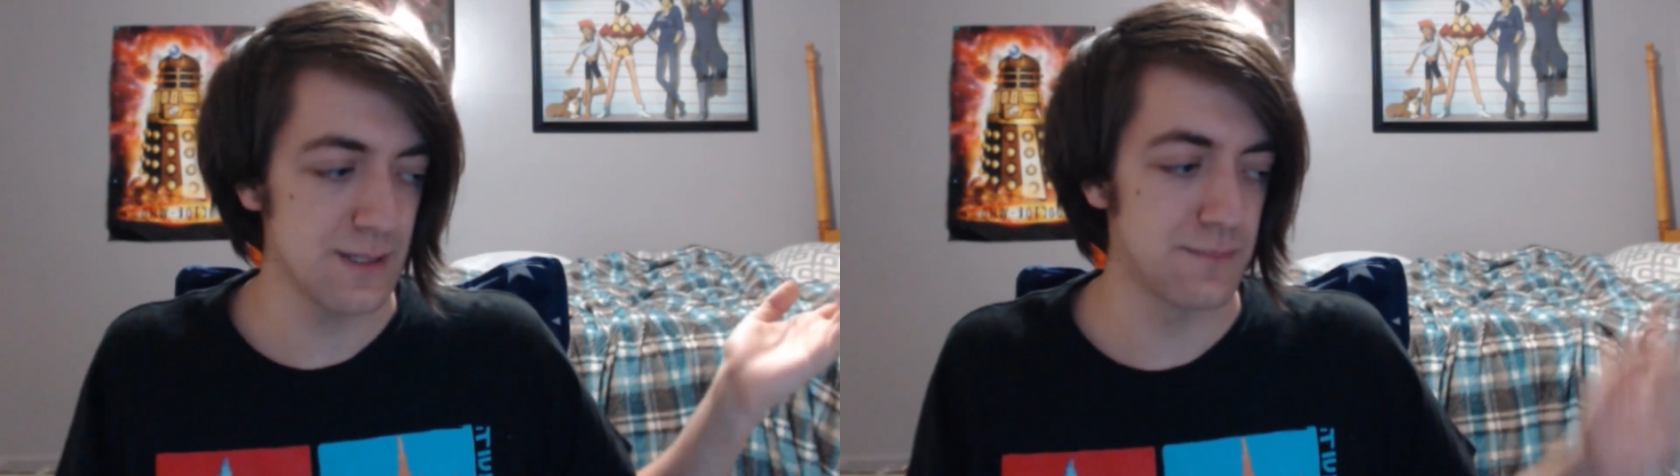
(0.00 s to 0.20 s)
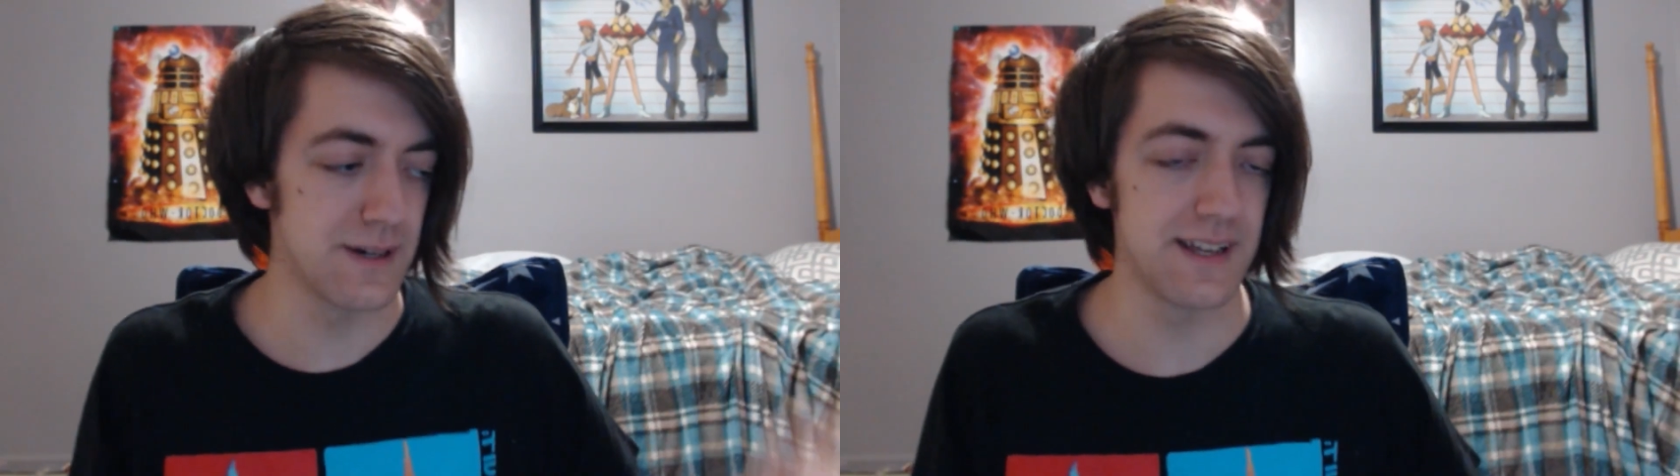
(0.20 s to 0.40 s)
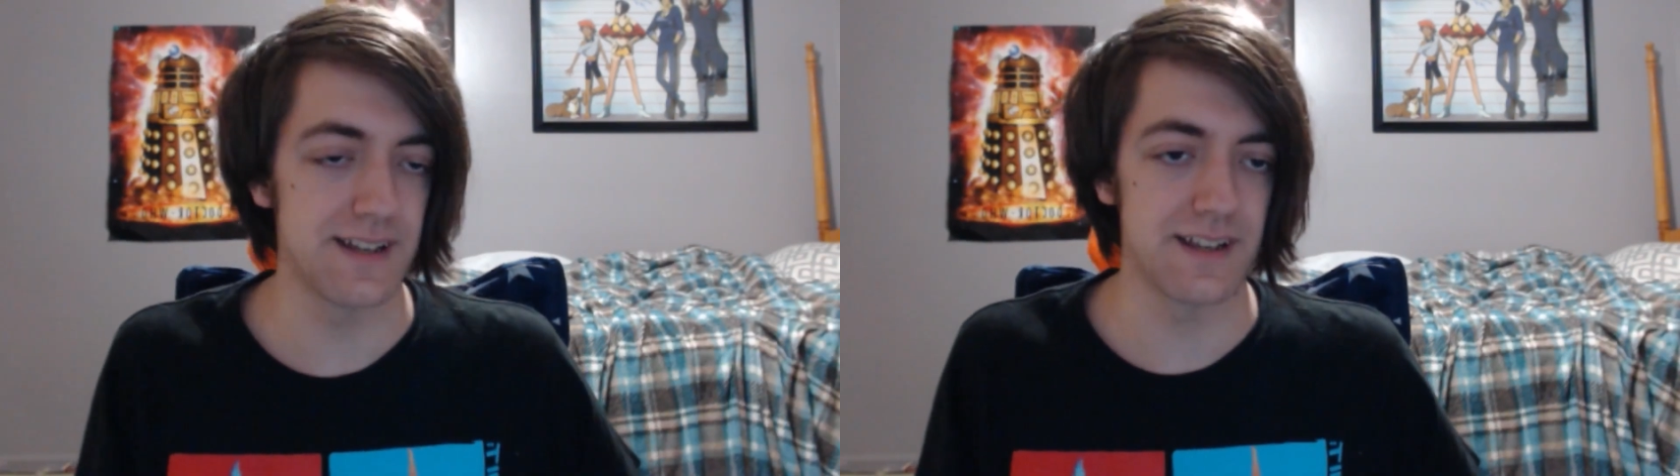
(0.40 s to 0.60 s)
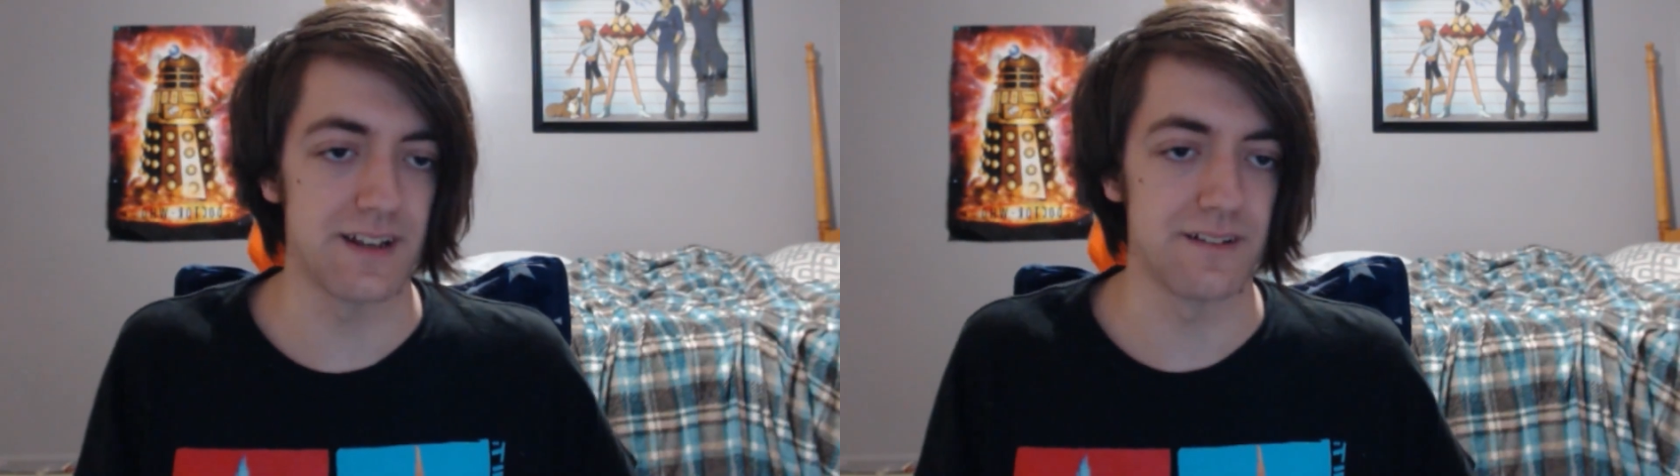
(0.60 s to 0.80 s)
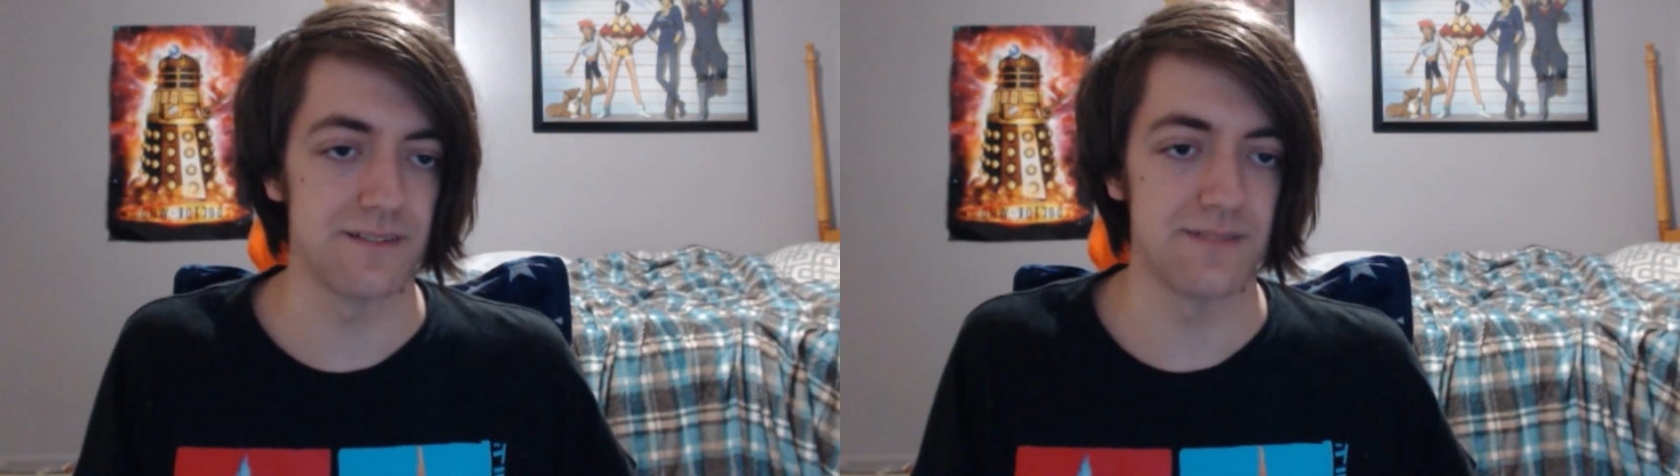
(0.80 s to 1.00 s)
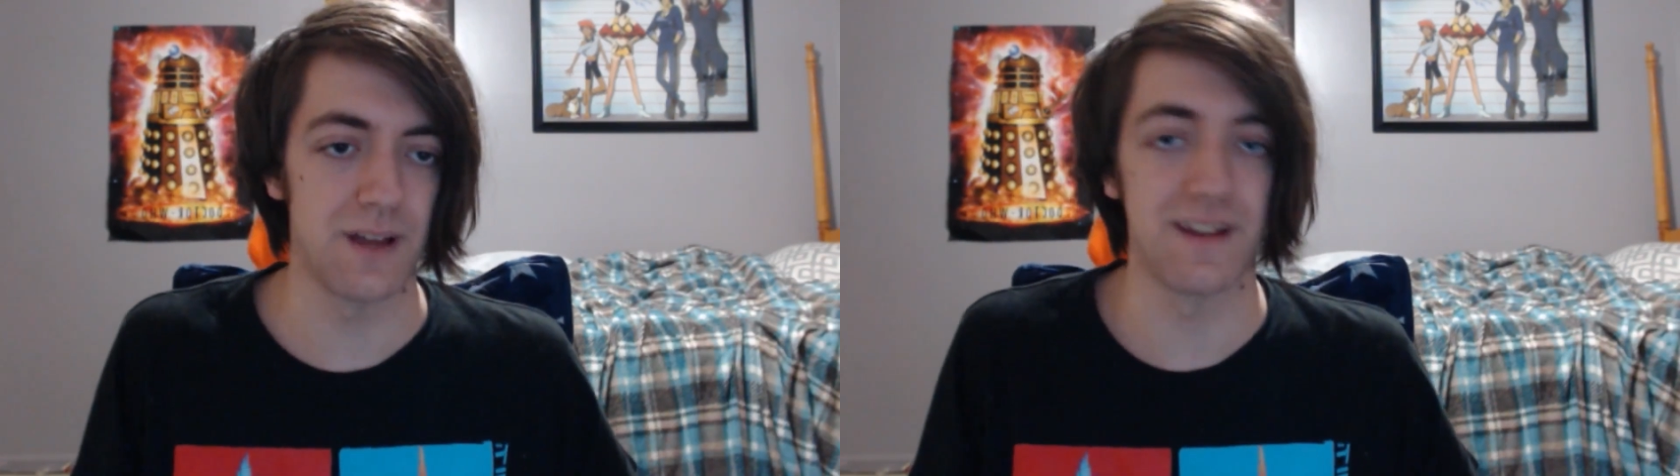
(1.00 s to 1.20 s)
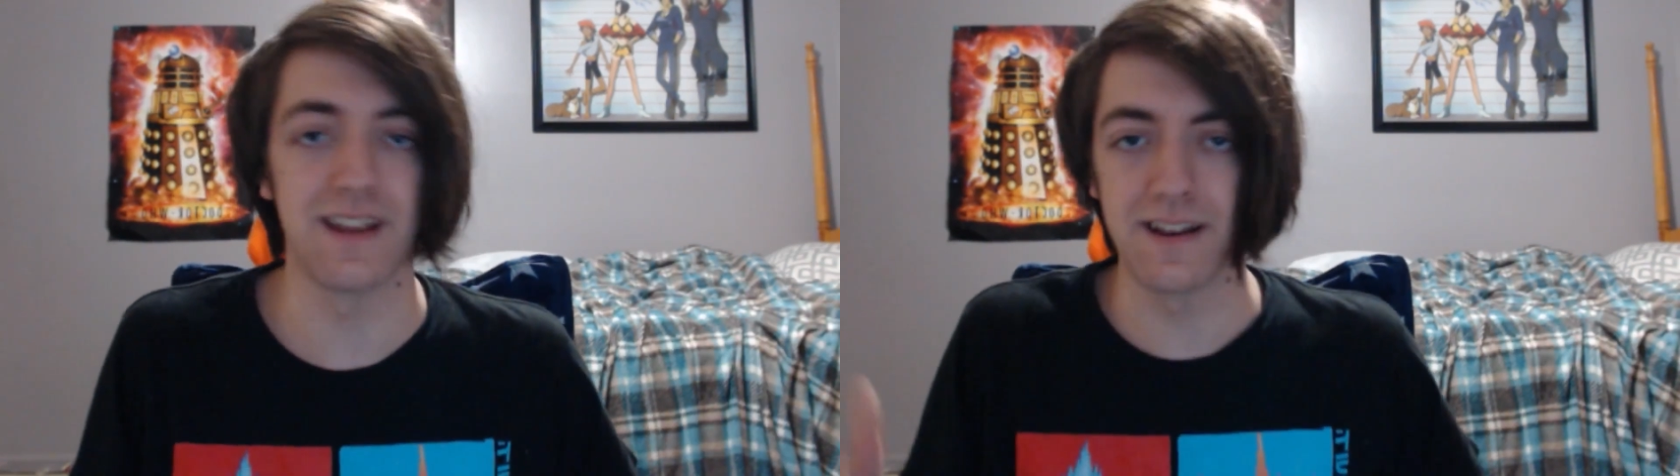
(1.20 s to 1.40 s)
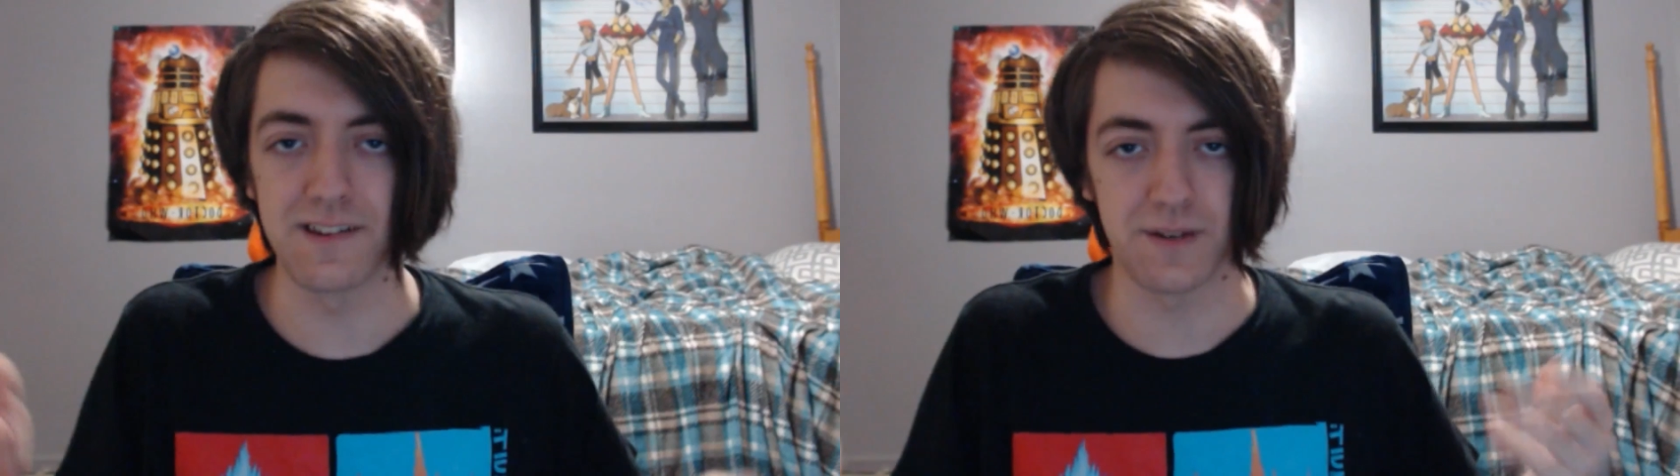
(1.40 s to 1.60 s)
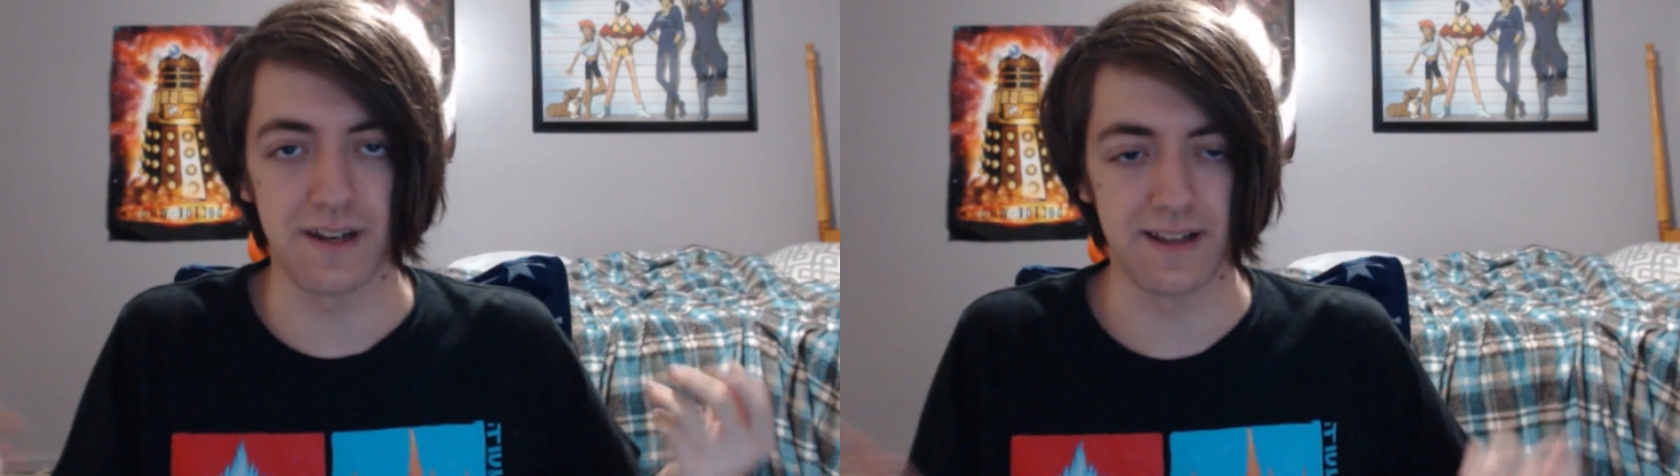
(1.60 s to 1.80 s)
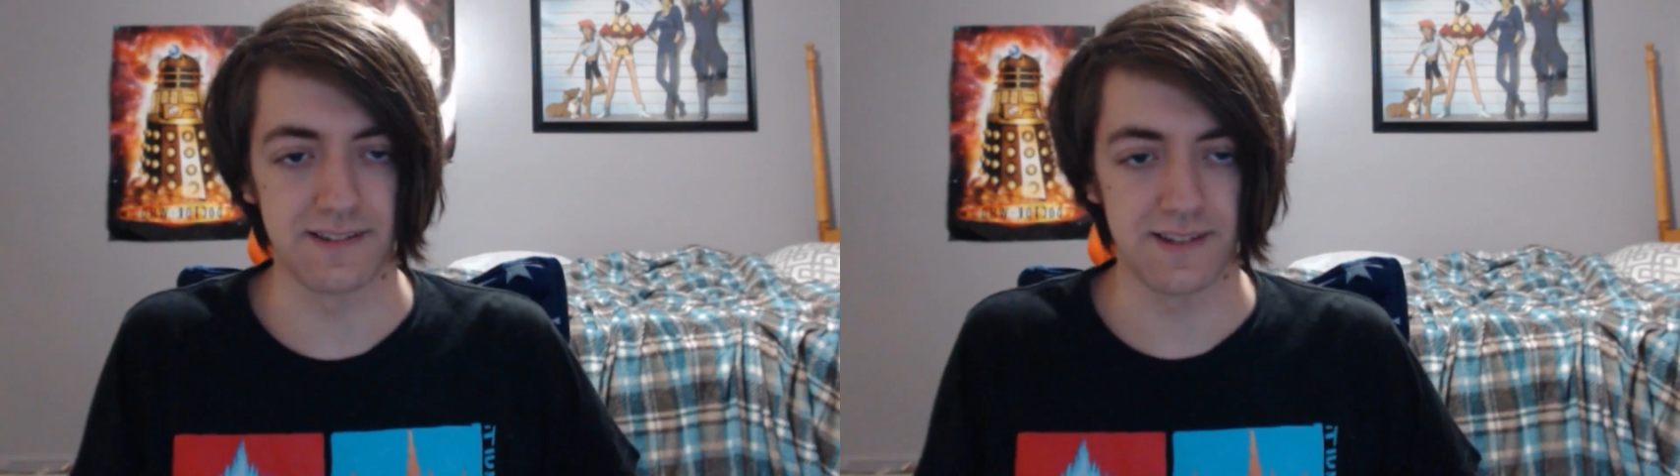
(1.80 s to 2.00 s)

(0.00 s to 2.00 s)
but you know, I mean, it is what it is.